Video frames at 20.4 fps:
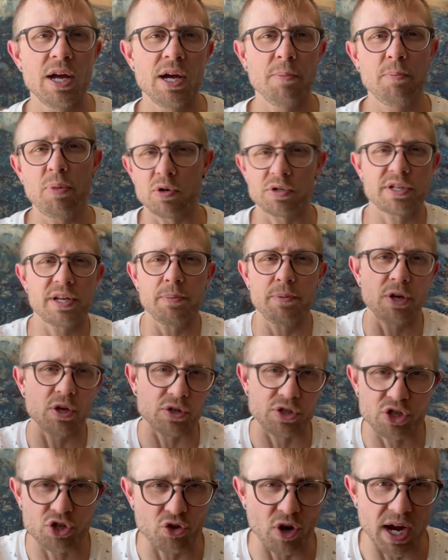post-tibial
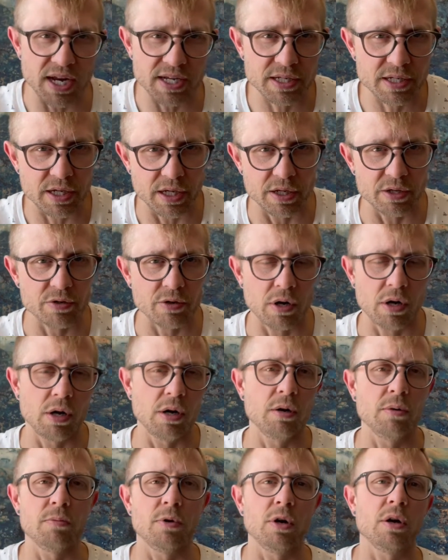stress
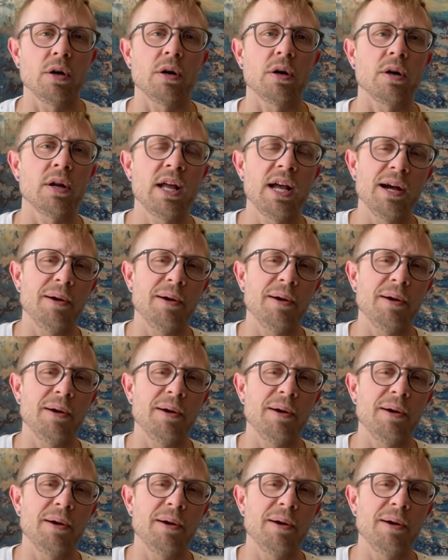syndrome or